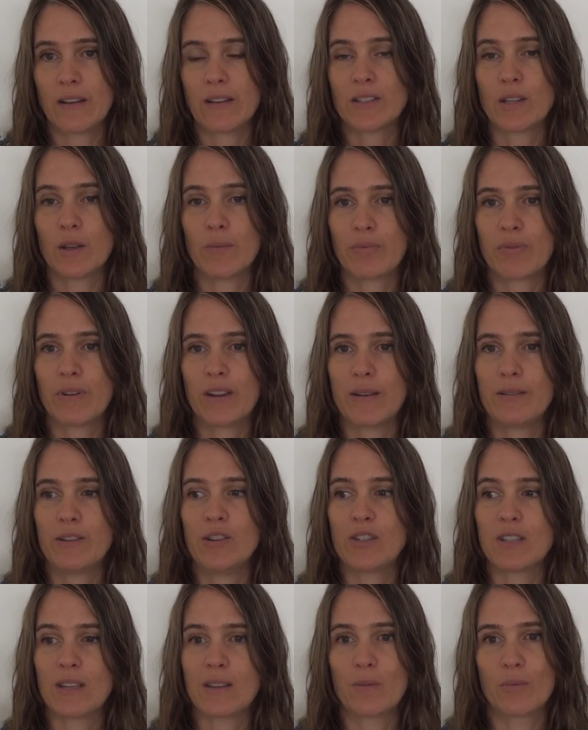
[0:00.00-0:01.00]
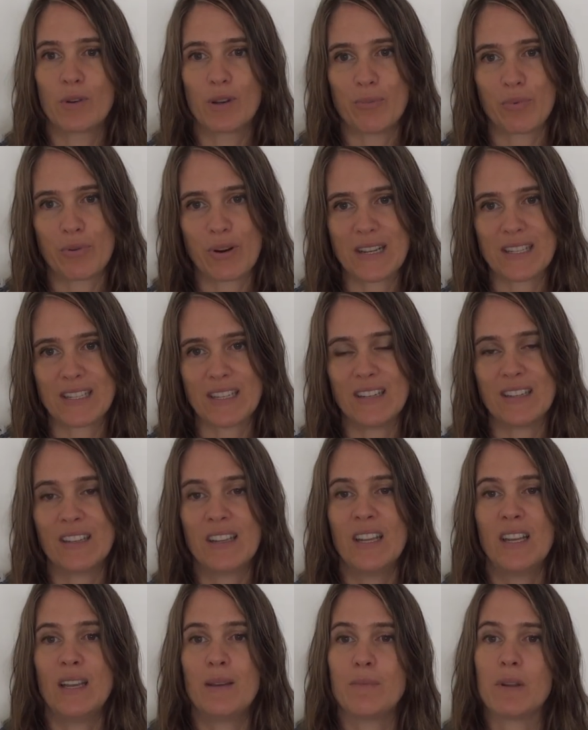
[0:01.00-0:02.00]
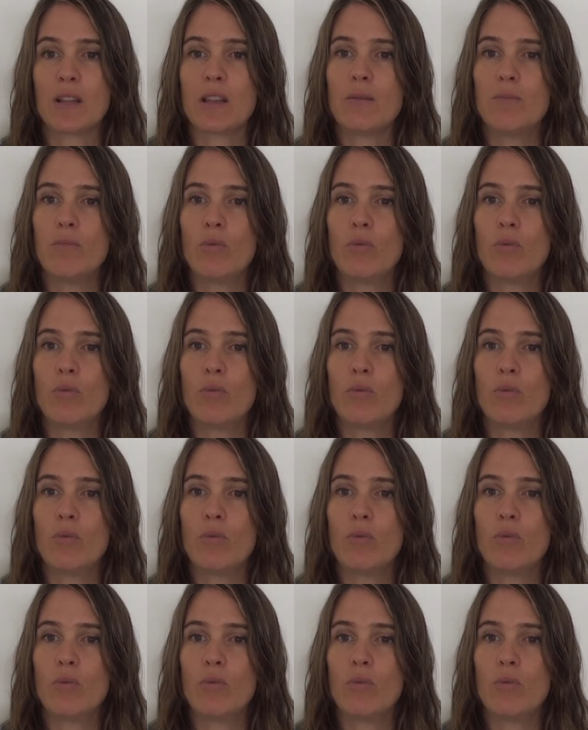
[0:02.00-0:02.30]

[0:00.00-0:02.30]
using the word present, I mean,